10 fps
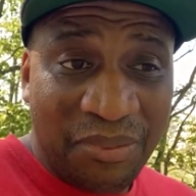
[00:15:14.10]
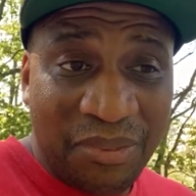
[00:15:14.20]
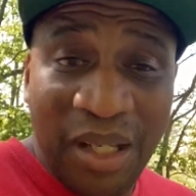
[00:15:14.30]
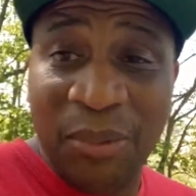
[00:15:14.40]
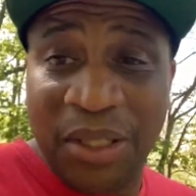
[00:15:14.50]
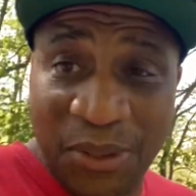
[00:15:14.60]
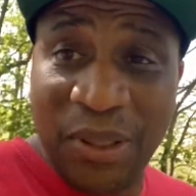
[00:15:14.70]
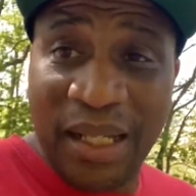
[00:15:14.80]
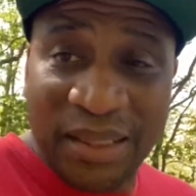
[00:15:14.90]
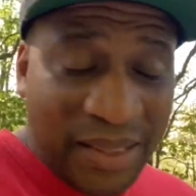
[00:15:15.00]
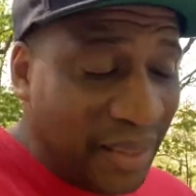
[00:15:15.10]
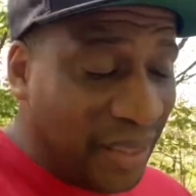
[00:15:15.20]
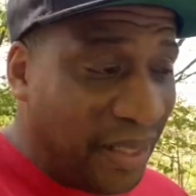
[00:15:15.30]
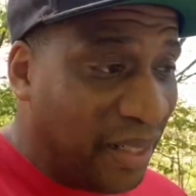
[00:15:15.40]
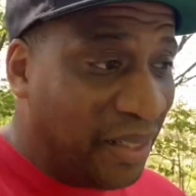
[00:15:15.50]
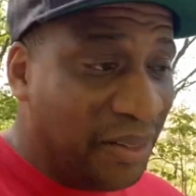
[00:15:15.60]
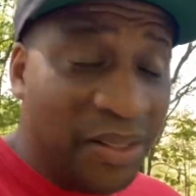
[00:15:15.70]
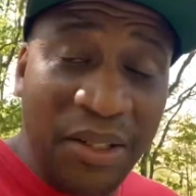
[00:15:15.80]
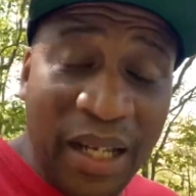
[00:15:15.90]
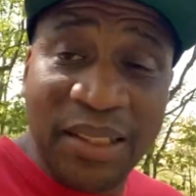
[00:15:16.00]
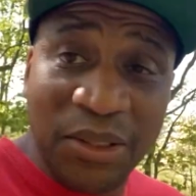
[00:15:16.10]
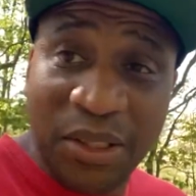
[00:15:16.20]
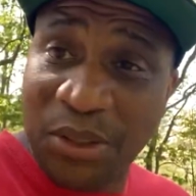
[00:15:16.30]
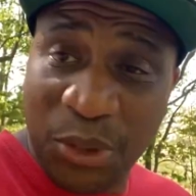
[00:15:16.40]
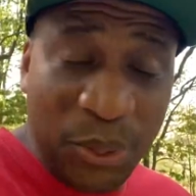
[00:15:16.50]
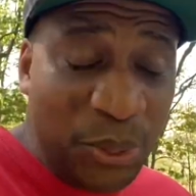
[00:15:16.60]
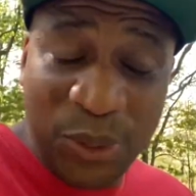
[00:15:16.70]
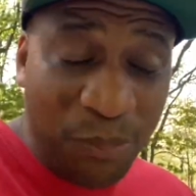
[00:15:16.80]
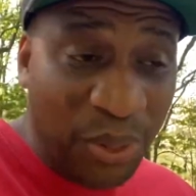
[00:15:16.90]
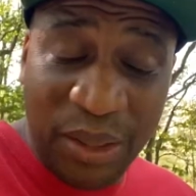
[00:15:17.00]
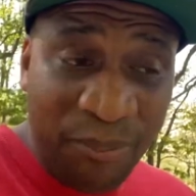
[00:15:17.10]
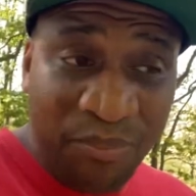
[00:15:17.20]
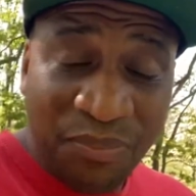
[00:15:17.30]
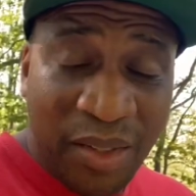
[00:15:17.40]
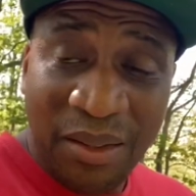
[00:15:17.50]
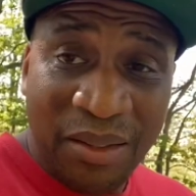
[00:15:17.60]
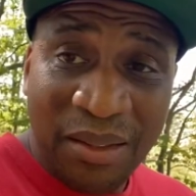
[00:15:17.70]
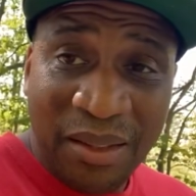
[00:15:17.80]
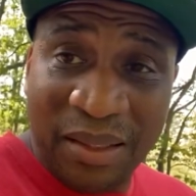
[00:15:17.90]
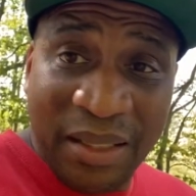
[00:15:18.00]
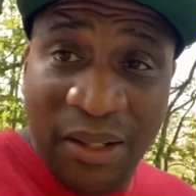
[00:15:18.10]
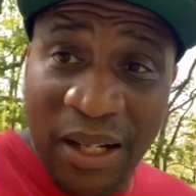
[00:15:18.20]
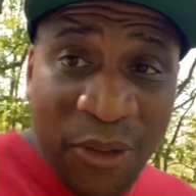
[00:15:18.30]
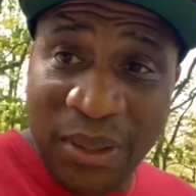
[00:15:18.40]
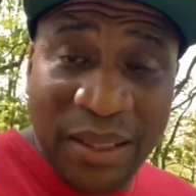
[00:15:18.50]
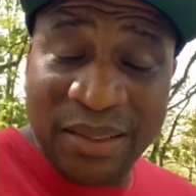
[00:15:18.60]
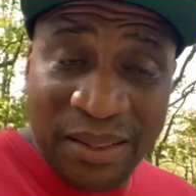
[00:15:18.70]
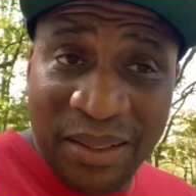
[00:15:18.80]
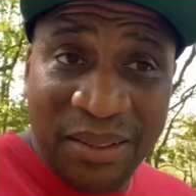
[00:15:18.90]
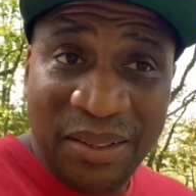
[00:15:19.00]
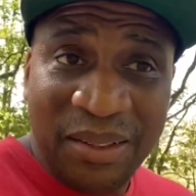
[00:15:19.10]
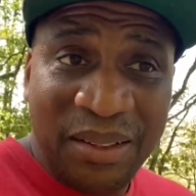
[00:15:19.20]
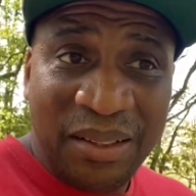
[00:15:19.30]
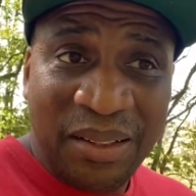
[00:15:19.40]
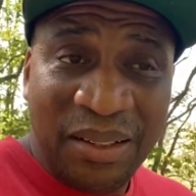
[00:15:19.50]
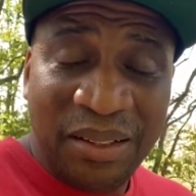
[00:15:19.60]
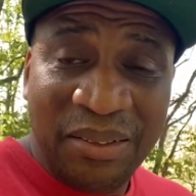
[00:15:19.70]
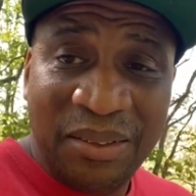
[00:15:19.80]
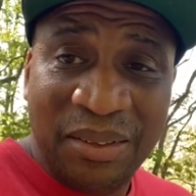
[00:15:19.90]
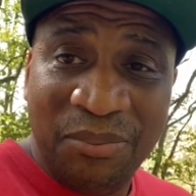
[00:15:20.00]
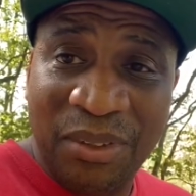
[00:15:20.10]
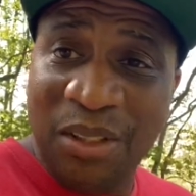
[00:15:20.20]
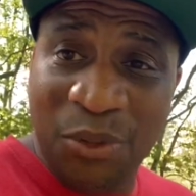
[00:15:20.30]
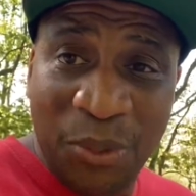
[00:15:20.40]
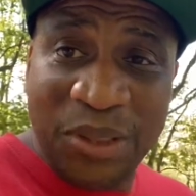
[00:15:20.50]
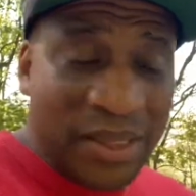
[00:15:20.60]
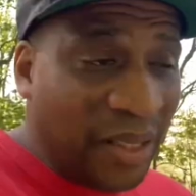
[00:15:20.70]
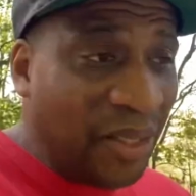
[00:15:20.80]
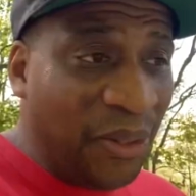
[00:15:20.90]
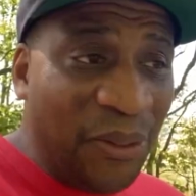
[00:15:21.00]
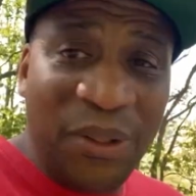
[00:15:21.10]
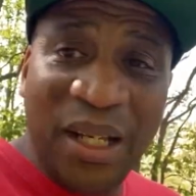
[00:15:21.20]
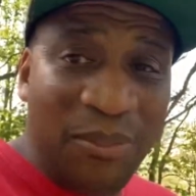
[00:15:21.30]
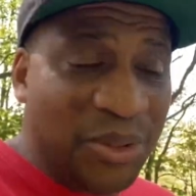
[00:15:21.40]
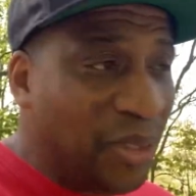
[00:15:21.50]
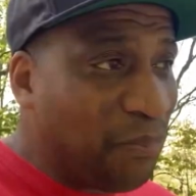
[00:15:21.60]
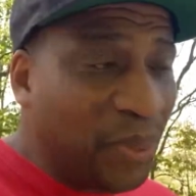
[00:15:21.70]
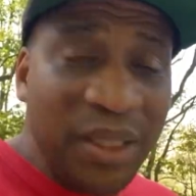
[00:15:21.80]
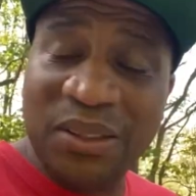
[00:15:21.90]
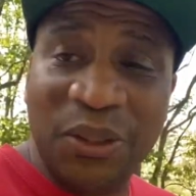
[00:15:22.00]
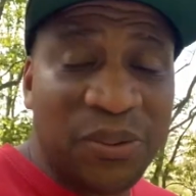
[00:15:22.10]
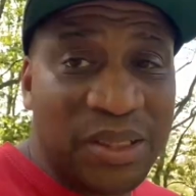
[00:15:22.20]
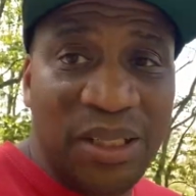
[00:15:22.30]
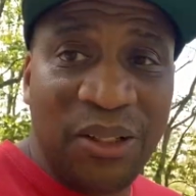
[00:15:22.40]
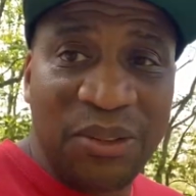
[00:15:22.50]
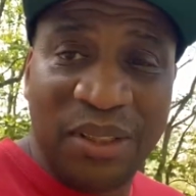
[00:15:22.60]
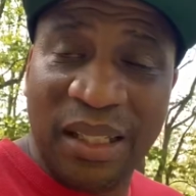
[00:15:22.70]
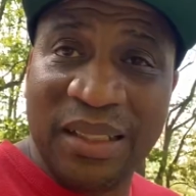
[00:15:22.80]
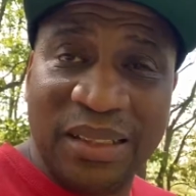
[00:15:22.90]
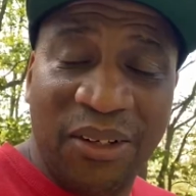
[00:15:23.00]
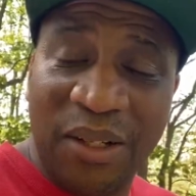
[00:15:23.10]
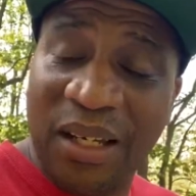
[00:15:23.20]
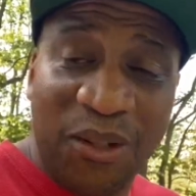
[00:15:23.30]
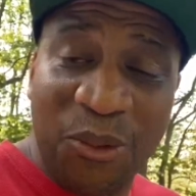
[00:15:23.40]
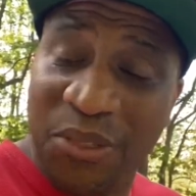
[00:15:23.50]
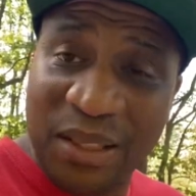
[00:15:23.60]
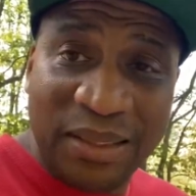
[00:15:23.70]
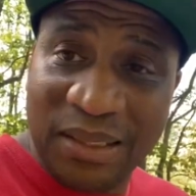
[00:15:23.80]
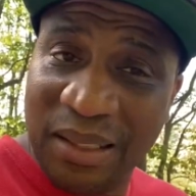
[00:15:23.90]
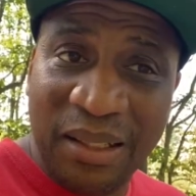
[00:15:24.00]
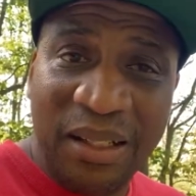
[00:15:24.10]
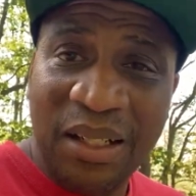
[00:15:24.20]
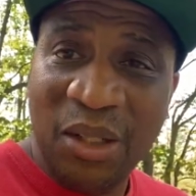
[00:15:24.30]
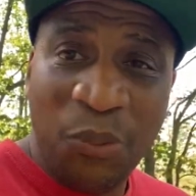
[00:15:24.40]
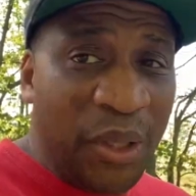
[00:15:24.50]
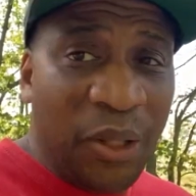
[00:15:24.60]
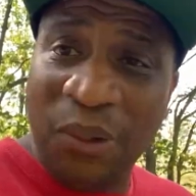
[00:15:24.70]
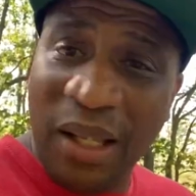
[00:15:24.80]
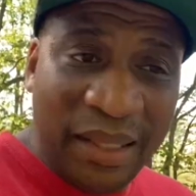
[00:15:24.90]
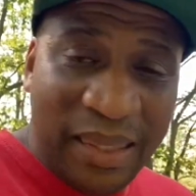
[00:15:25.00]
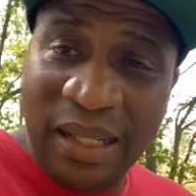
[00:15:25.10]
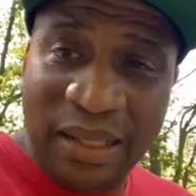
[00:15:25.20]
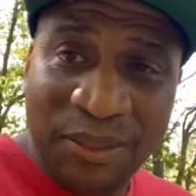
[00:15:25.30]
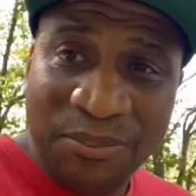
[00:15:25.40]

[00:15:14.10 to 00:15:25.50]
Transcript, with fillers: I'm gonna let you guys see it. They're nice looking shoes, but they're not authentic. If you're a seller on Amazon, please don't sell things that are not authentic. We don't like that.